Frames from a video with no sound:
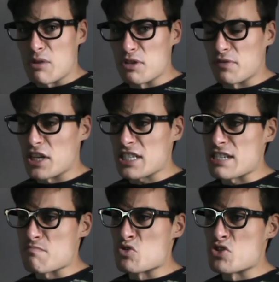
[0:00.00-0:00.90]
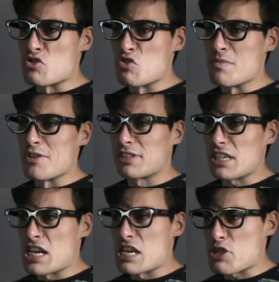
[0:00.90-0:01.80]
I would have liked that more than almost
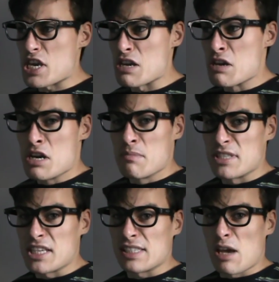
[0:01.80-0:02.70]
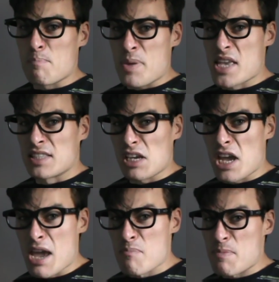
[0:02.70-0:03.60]
anything, but that's how pissed
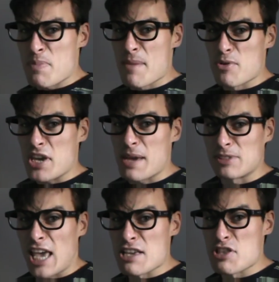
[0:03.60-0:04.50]
I am that people keep saying